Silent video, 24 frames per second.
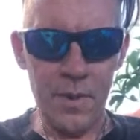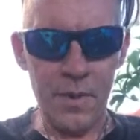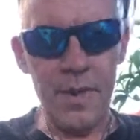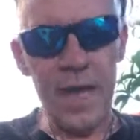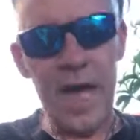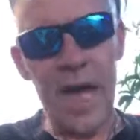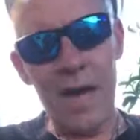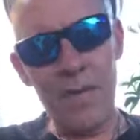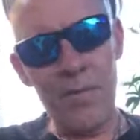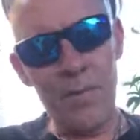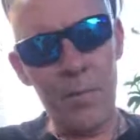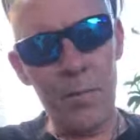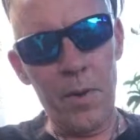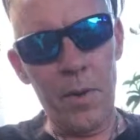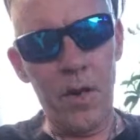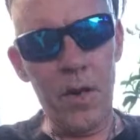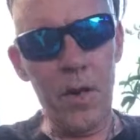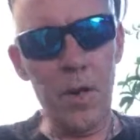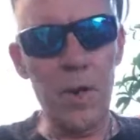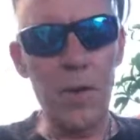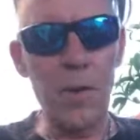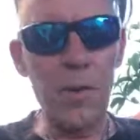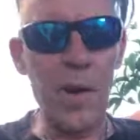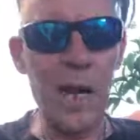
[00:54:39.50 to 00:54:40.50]
Having Marta
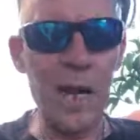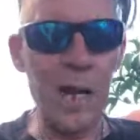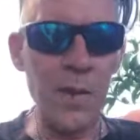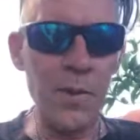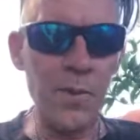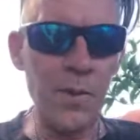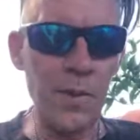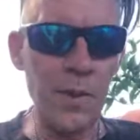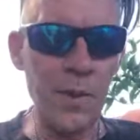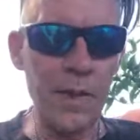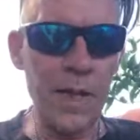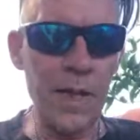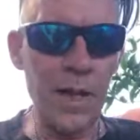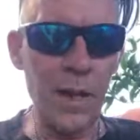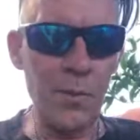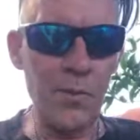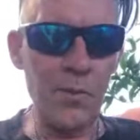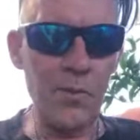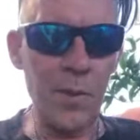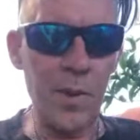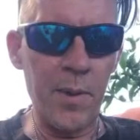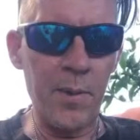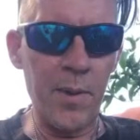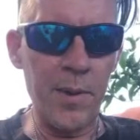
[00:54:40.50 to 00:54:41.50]
around really
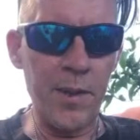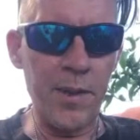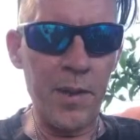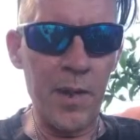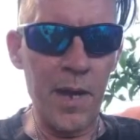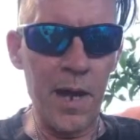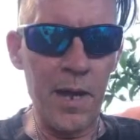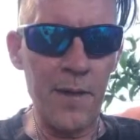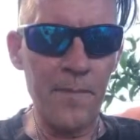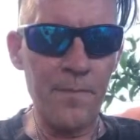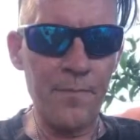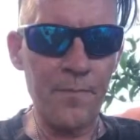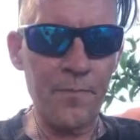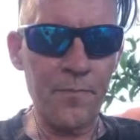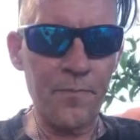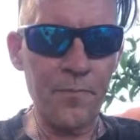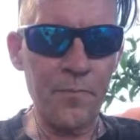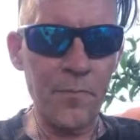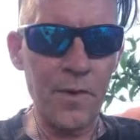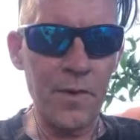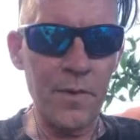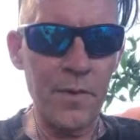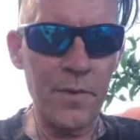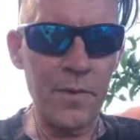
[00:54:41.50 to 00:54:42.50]
helps me with that.
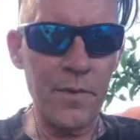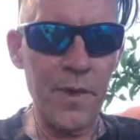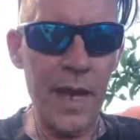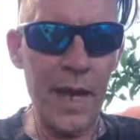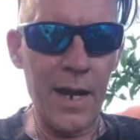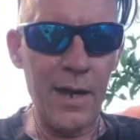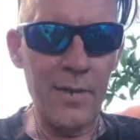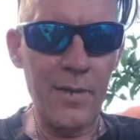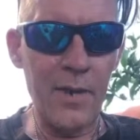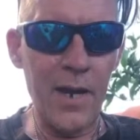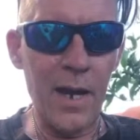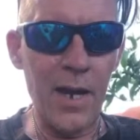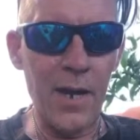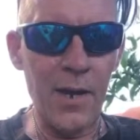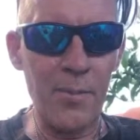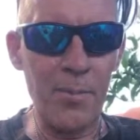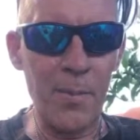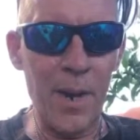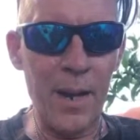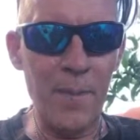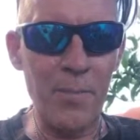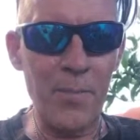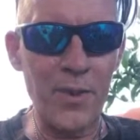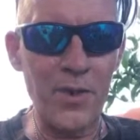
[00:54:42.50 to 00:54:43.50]
Now
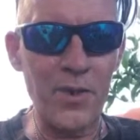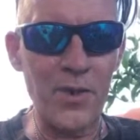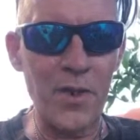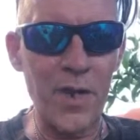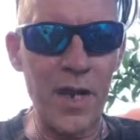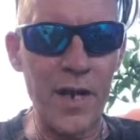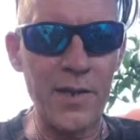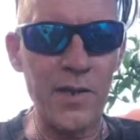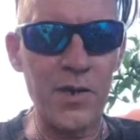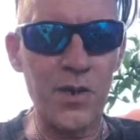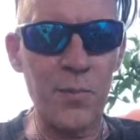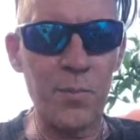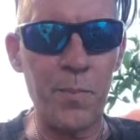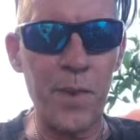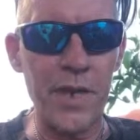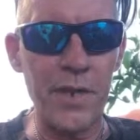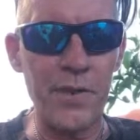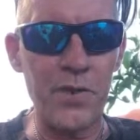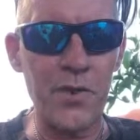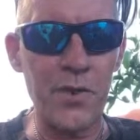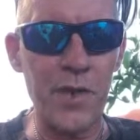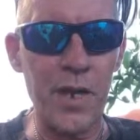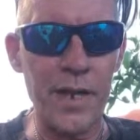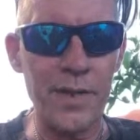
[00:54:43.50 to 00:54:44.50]
my precise
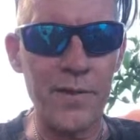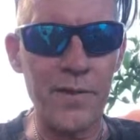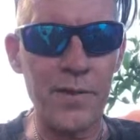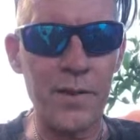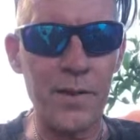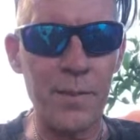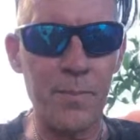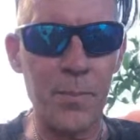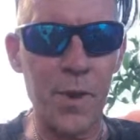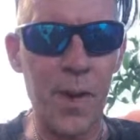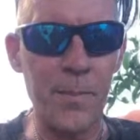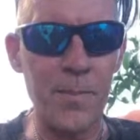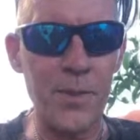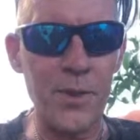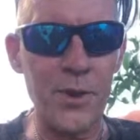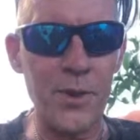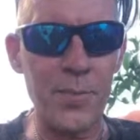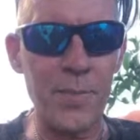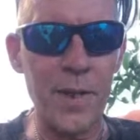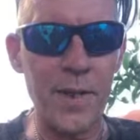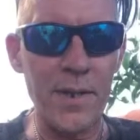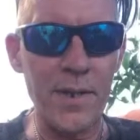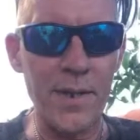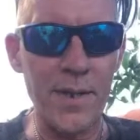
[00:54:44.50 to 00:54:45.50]
speech has the proper
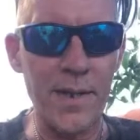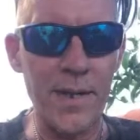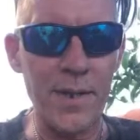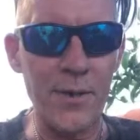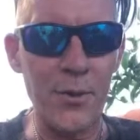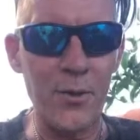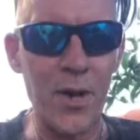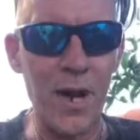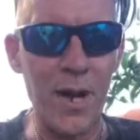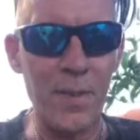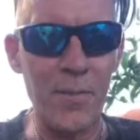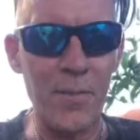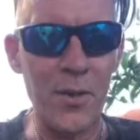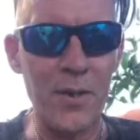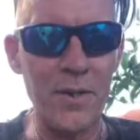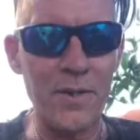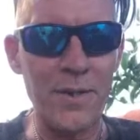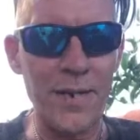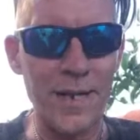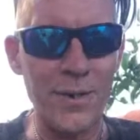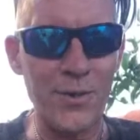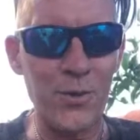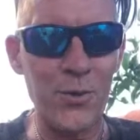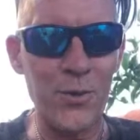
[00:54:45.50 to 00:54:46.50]
spelling and grammar
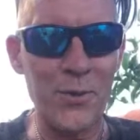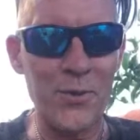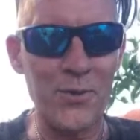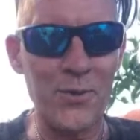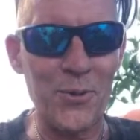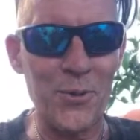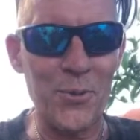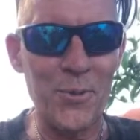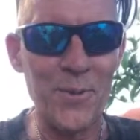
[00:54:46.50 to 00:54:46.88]
attached to it.